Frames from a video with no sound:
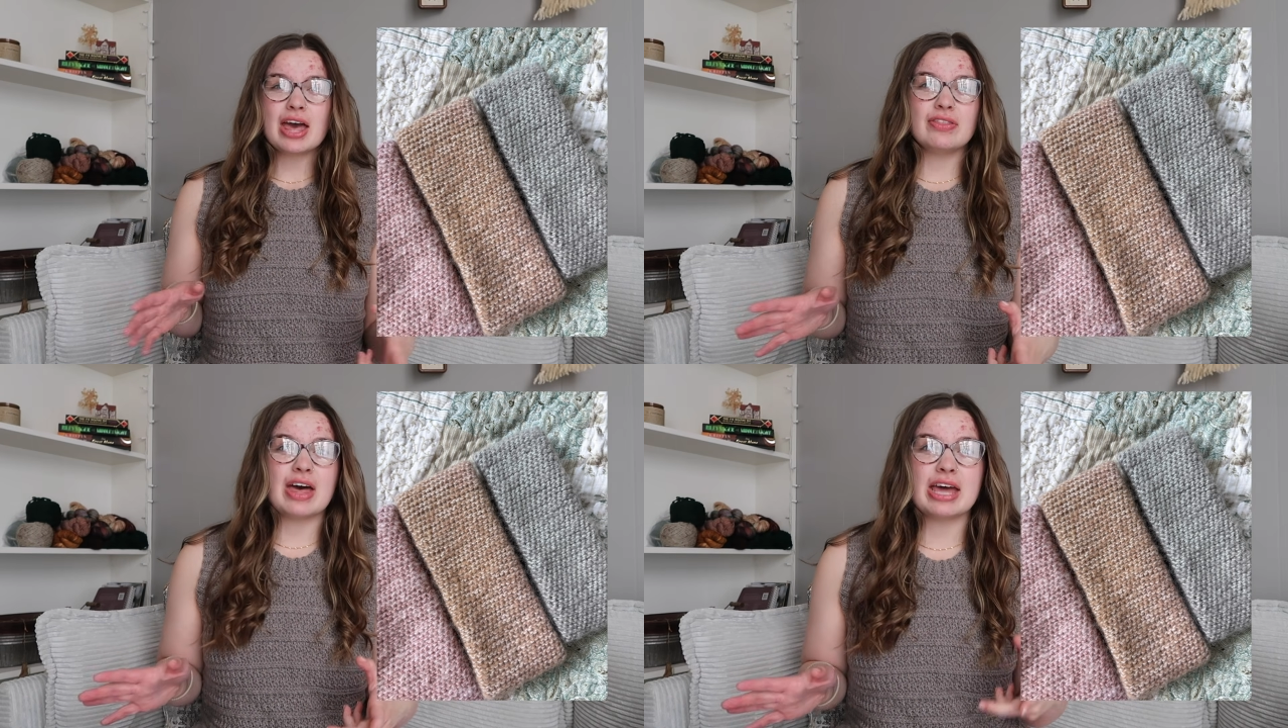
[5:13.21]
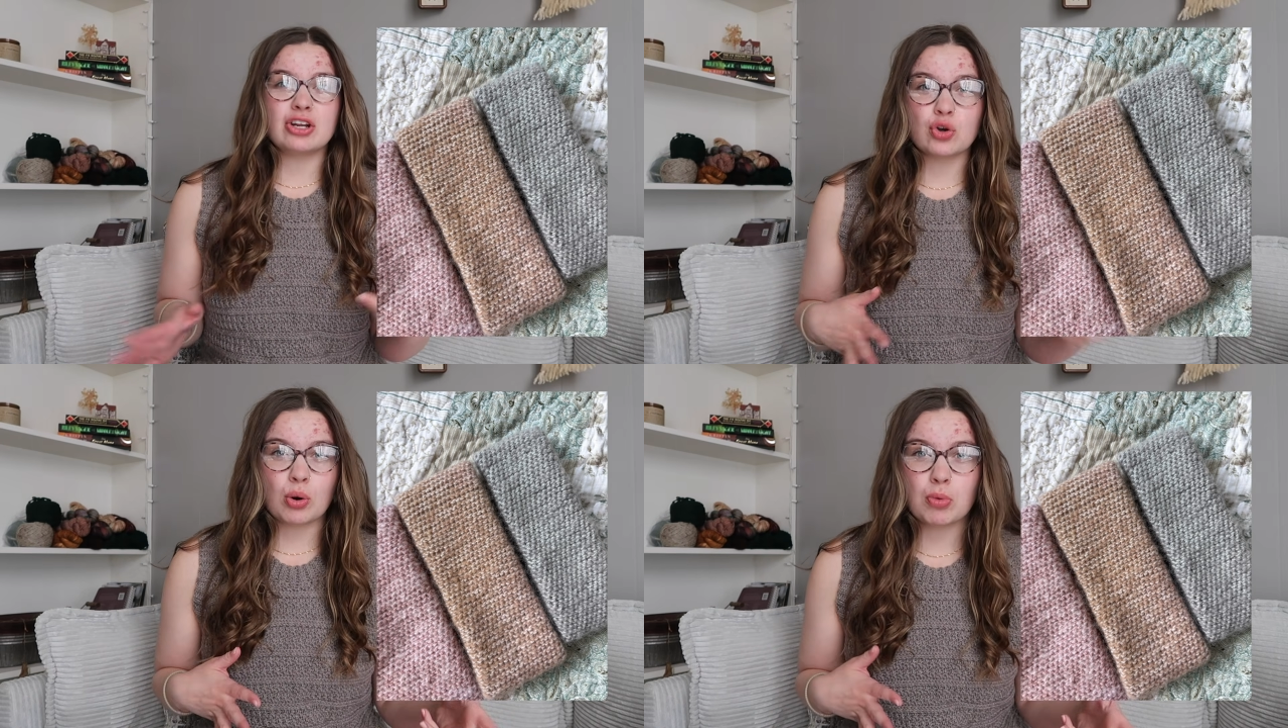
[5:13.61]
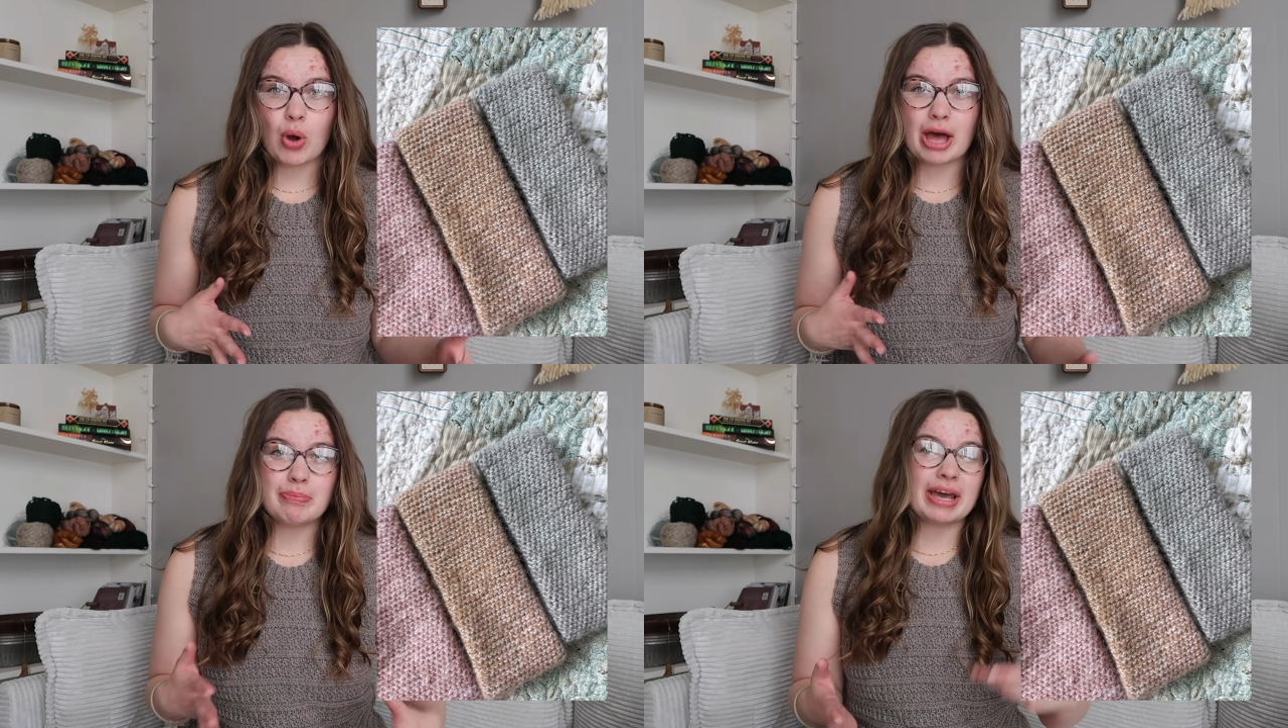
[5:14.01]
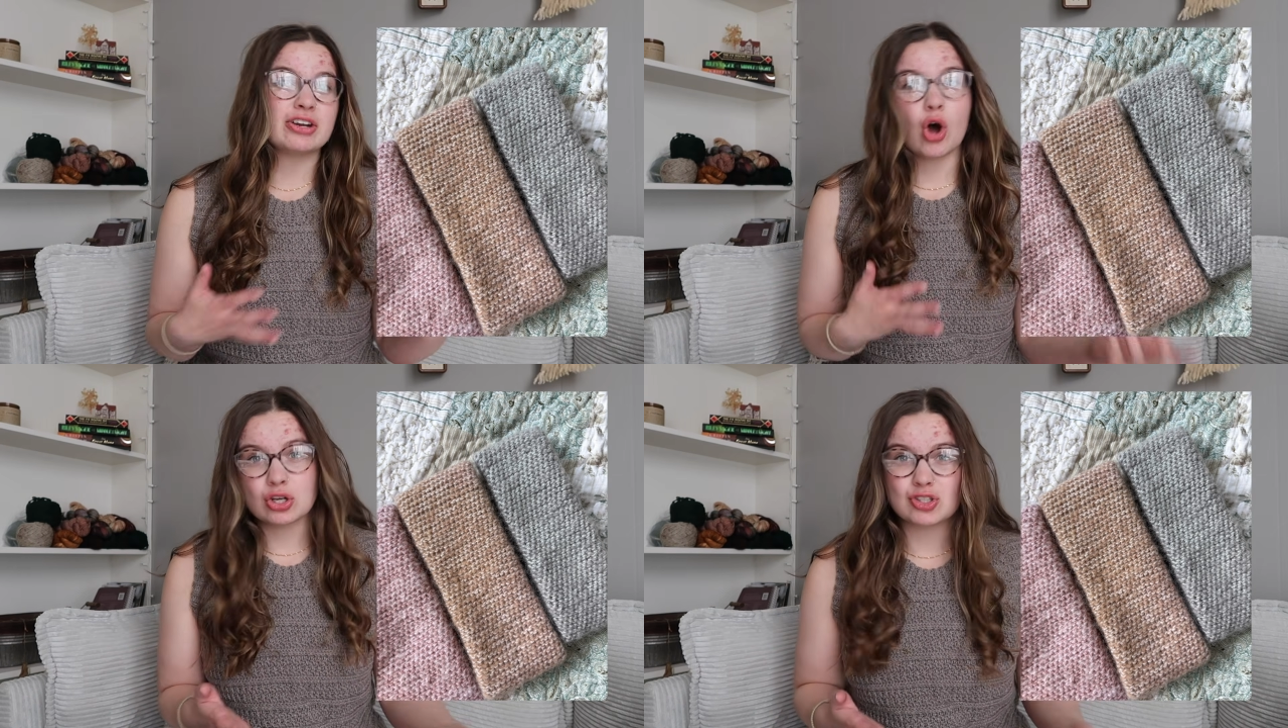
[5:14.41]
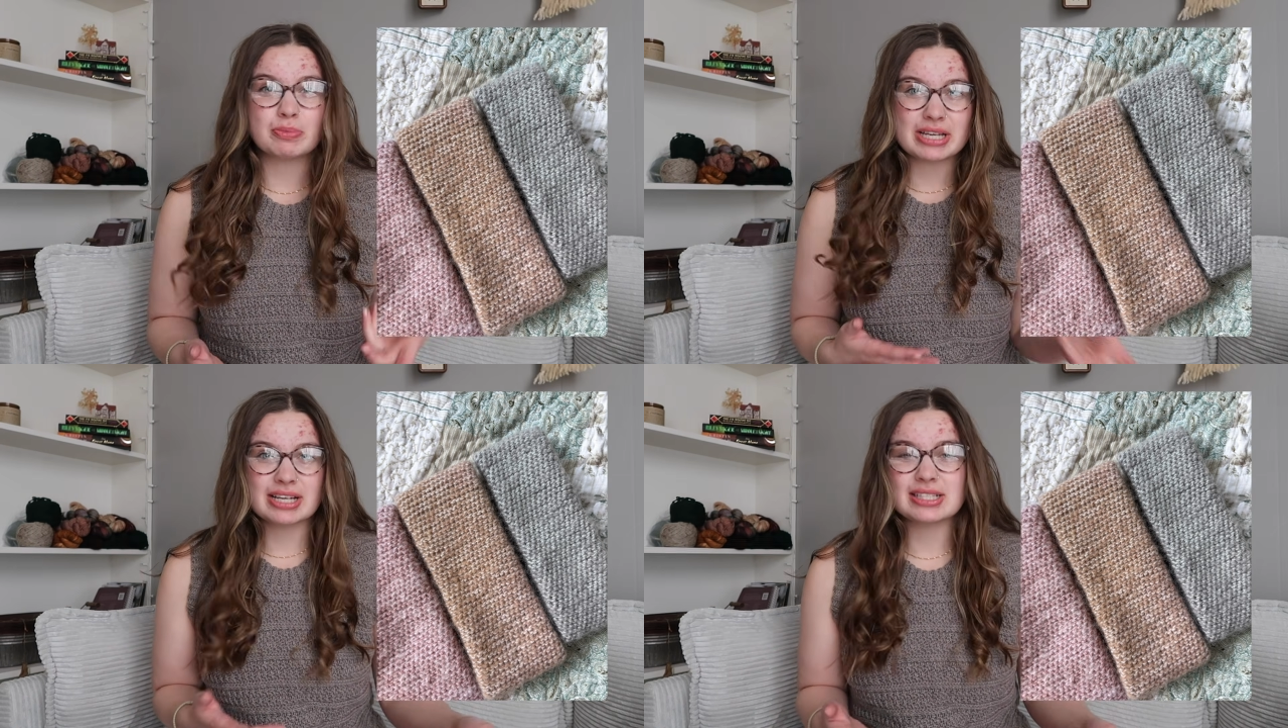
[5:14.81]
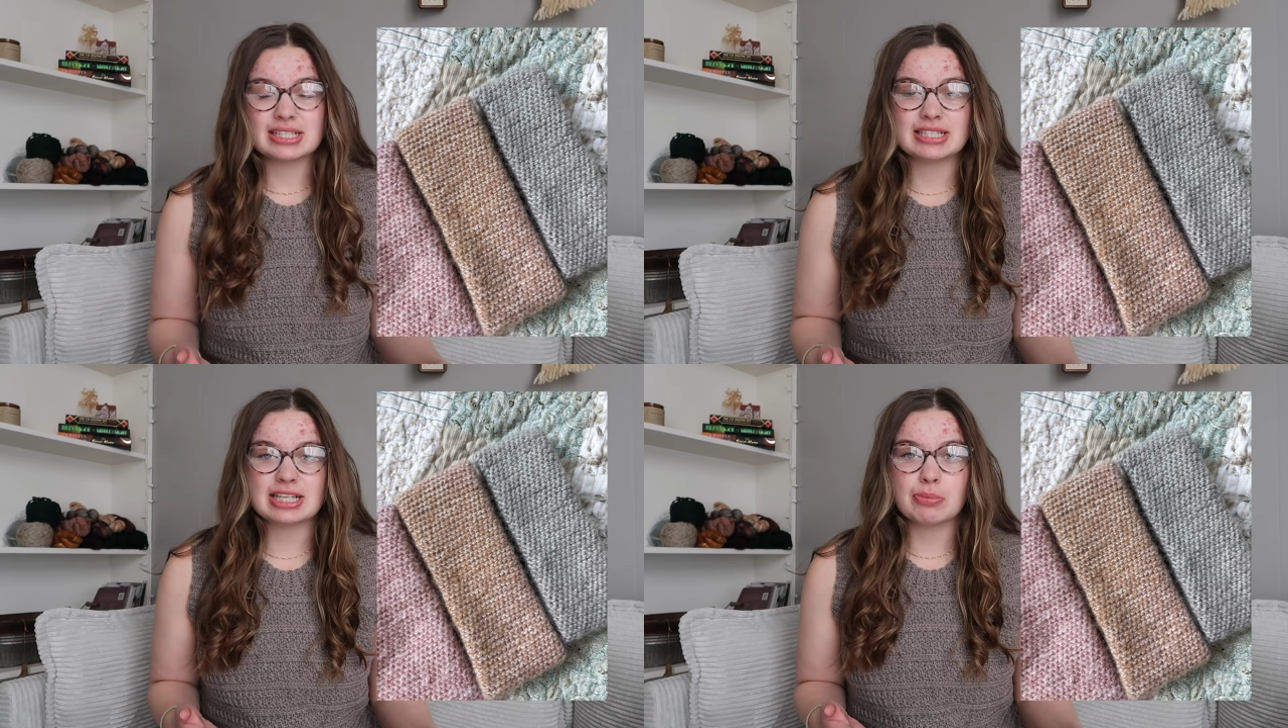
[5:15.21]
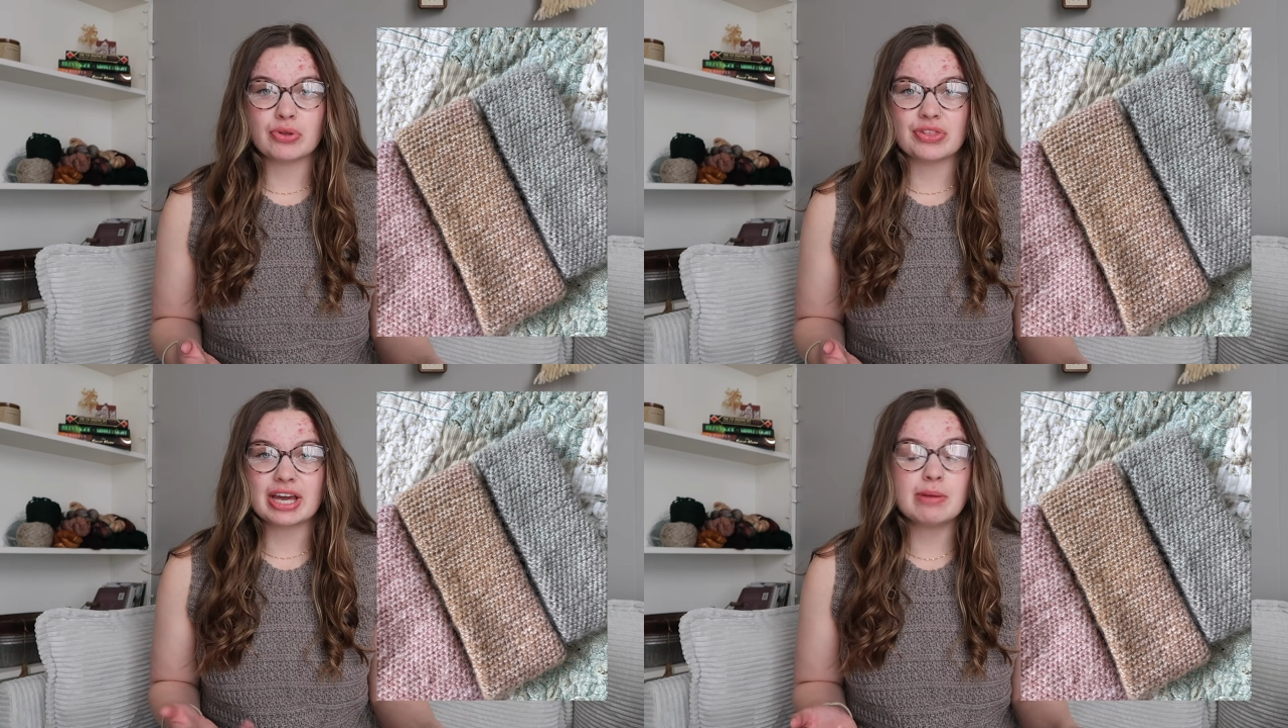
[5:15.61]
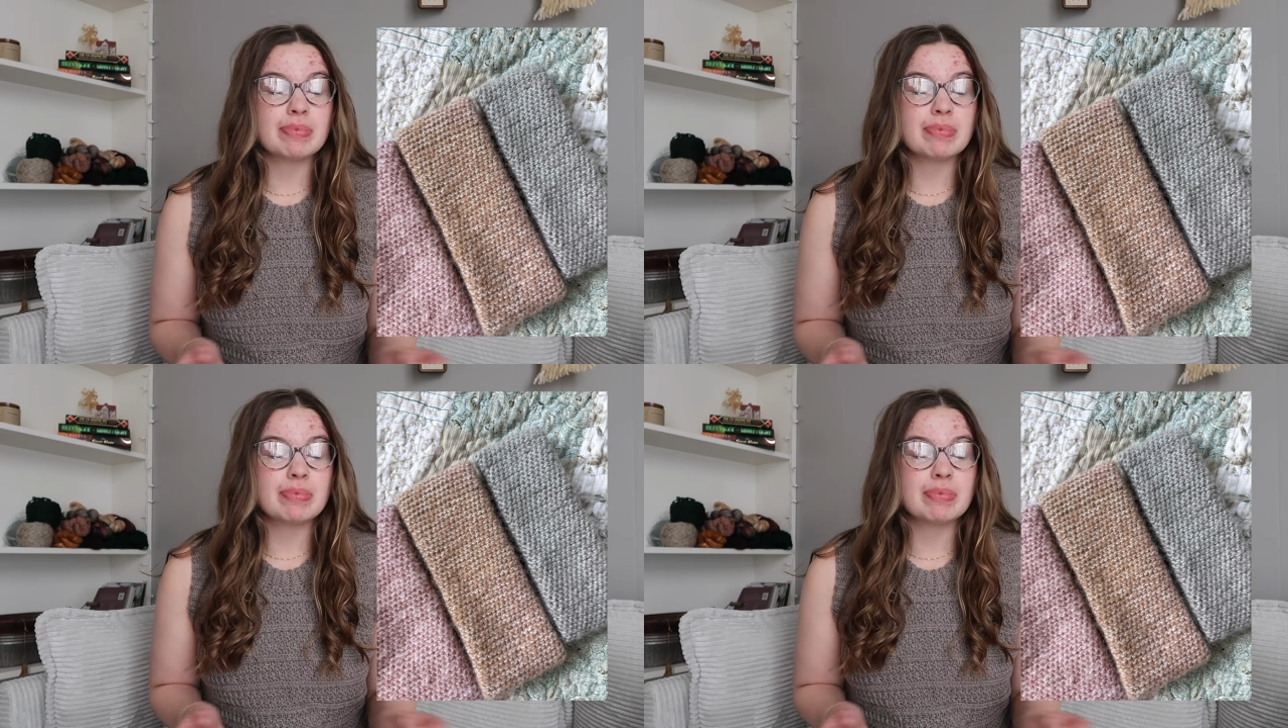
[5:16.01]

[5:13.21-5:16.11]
than a normal headband, also because it is double thick,